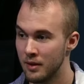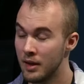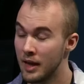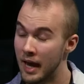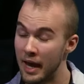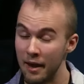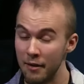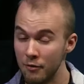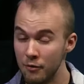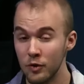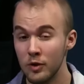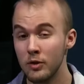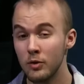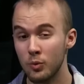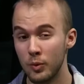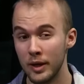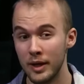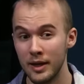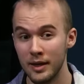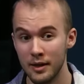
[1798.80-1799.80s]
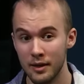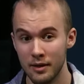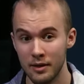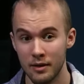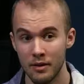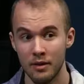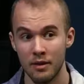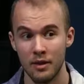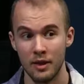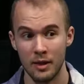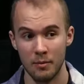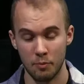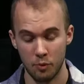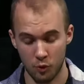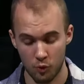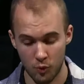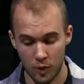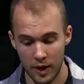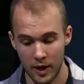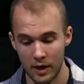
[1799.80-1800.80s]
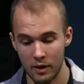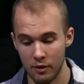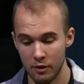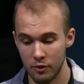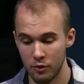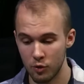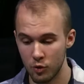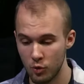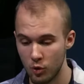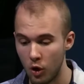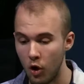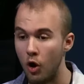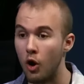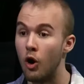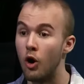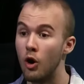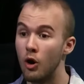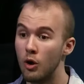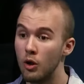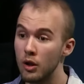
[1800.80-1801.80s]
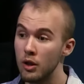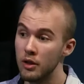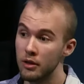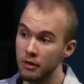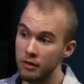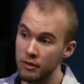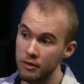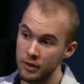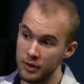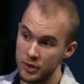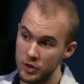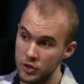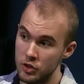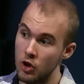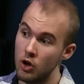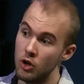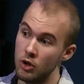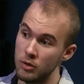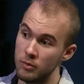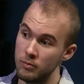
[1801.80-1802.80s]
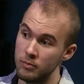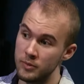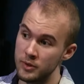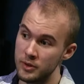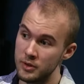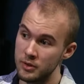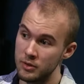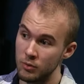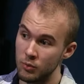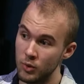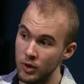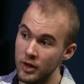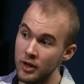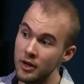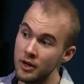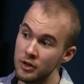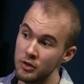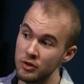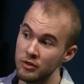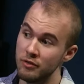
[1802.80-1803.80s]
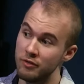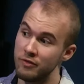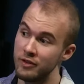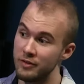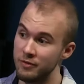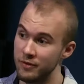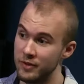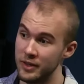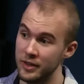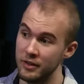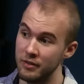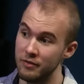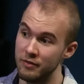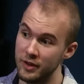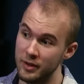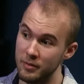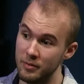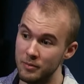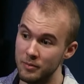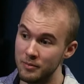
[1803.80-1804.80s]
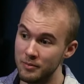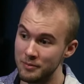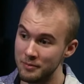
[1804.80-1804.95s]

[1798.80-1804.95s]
Every week they pray through all the Psalms, 150 of them.